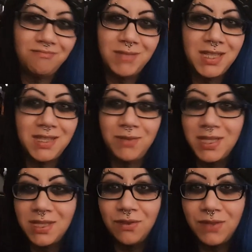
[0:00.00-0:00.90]
this is what
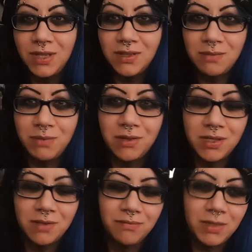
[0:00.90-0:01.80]
this whole video is
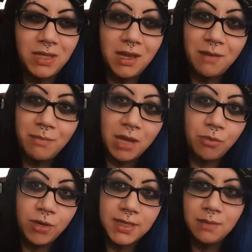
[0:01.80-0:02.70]
about. Got to make your
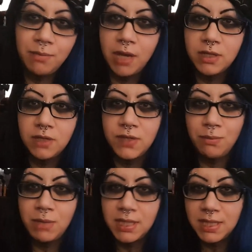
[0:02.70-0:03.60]
point somehow. So if
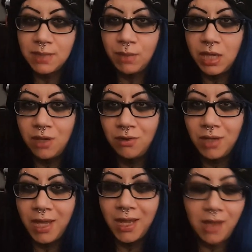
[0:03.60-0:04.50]
somebody says something you don't
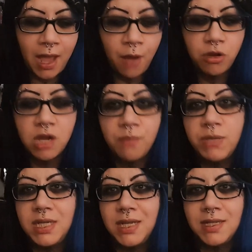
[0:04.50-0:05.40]
like, out come the
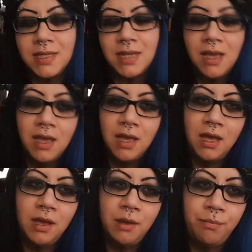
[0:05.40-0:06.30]
tits.
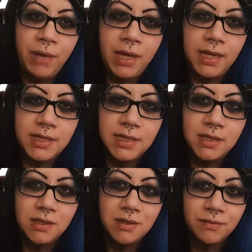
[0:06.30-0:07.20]
But
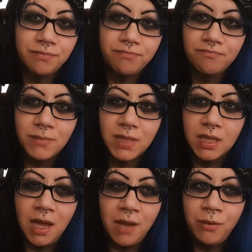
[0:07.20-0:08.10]

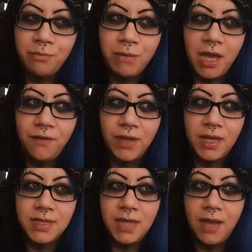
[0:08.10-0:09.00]
I wouldn't be half
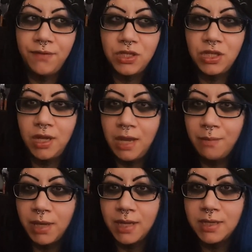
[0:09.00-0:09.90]
against half the shit I
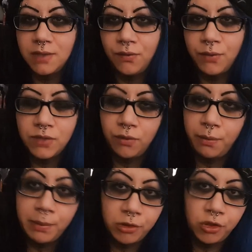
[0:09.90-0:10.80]
am against if it wasn't for
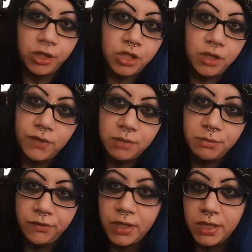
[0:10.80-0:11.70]
people trying to shove it down
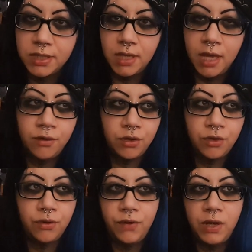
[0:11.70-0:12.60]
my face. I don't
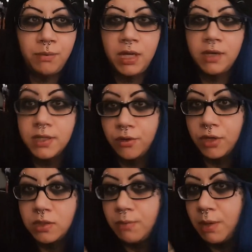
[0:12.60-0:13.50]
know if anybody else
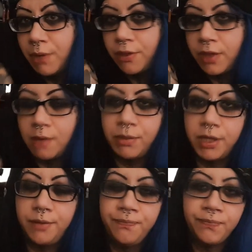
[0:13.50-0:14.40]
agrees with me about that,
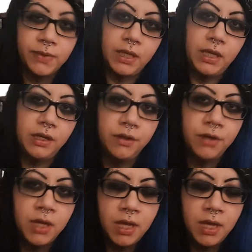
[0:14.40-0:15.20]
but, you know,